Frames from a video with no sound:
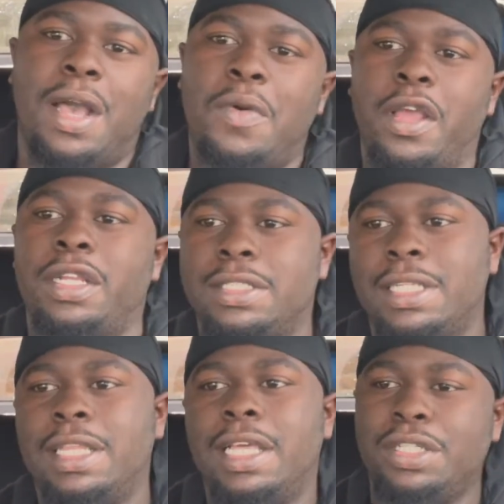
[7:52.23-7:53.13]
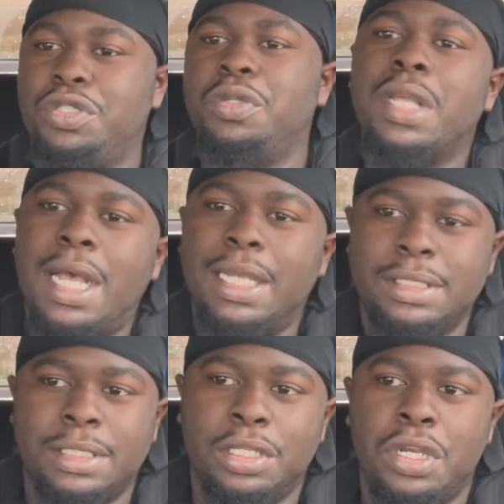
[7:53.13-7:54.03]
wanted to let you
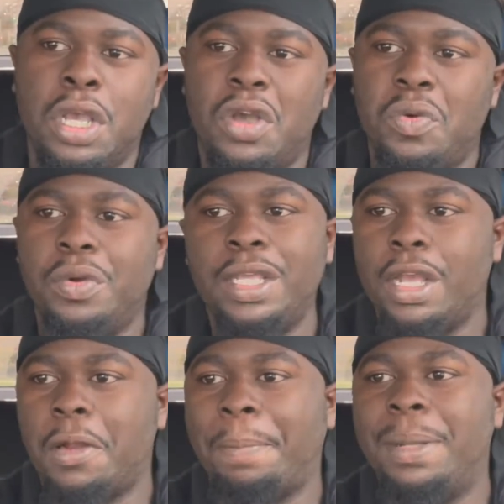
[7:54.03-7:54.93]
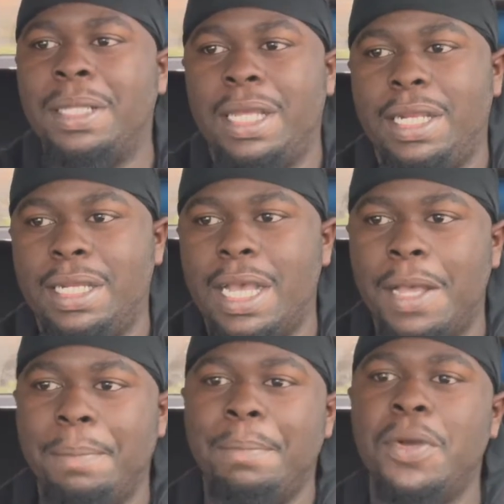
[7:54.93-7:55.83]
guys know we are planning
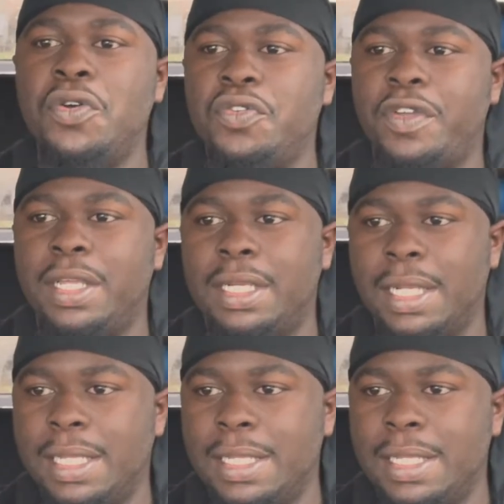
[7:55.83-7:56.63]
on moving.